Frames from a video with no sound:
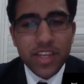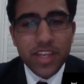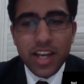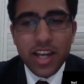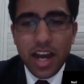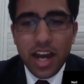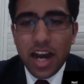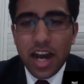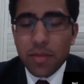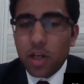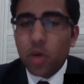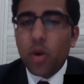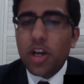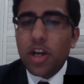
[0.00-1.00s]
A
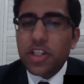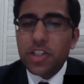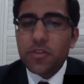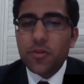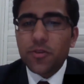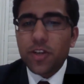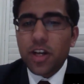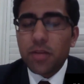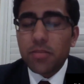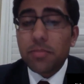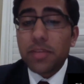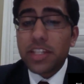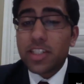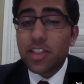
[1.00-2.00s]
question from
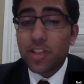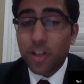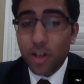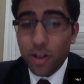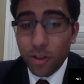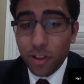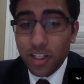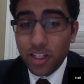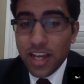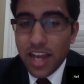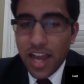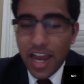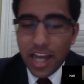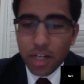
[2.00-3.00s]
Miss Turtle.
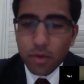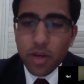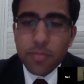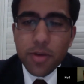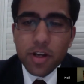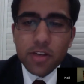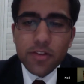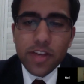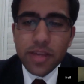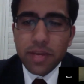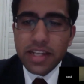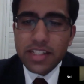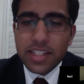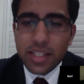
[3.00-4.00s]
How do I motivate my
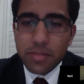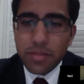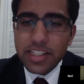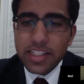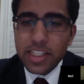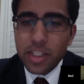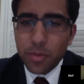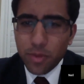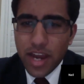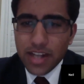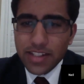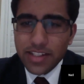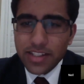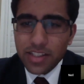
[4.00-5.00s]
teammates to
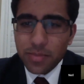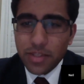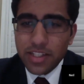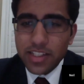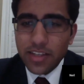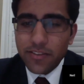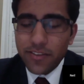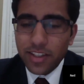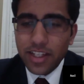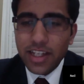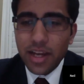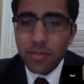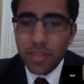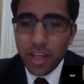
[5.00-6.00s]
practice because I feel like I'm
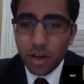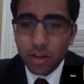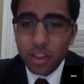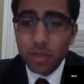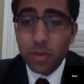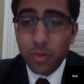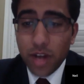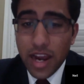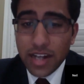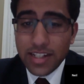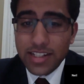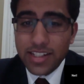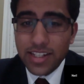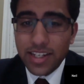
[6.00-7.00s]
the only one
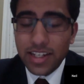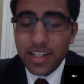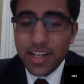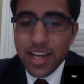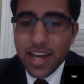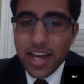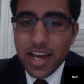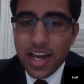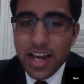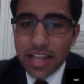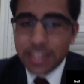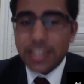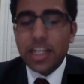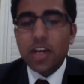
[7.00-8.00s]
practicing? You
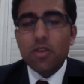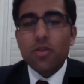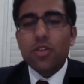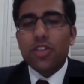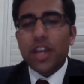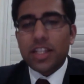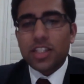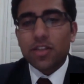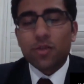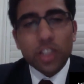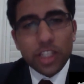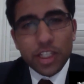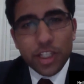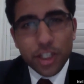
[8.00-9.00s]
know, that's a really
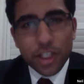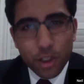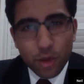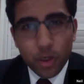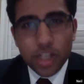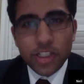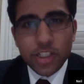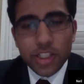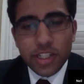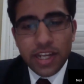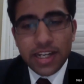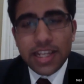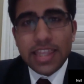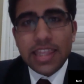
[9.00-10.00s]
good question, and I
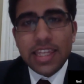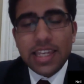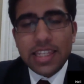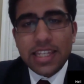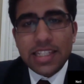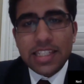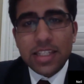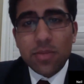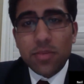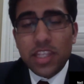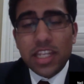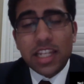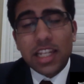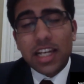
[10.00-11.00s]
think that's something that
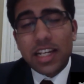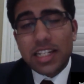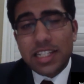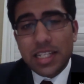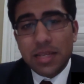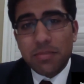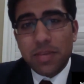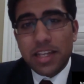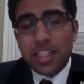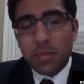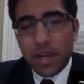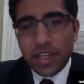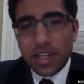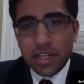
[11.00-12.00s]
a lot of teammates
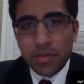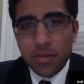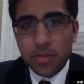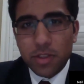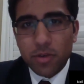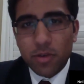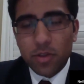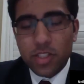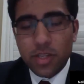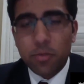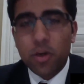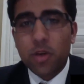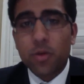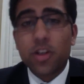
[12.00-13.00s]
might come up to at some point
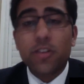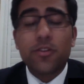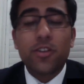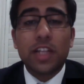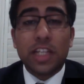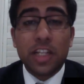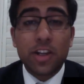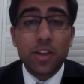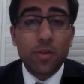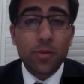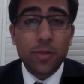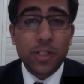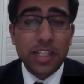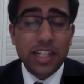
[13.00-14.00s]
where you feel like you're the one
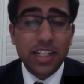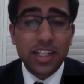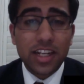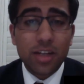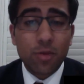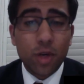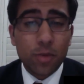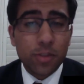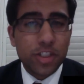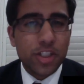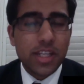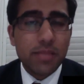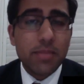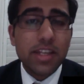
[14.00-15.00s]
putting in a lot of work, but your
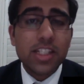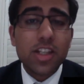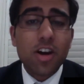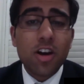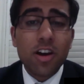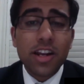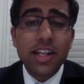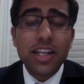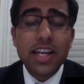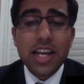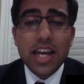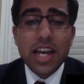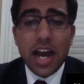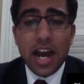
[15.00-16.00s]
teammates aren't.
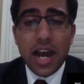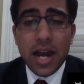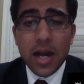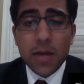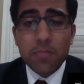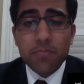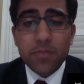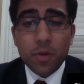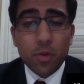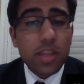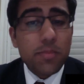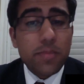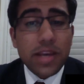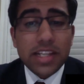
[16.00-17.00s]
One of the
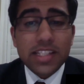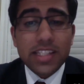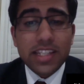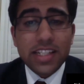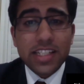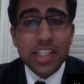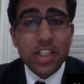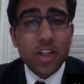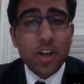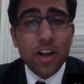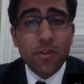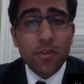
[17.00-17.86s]
best things to start off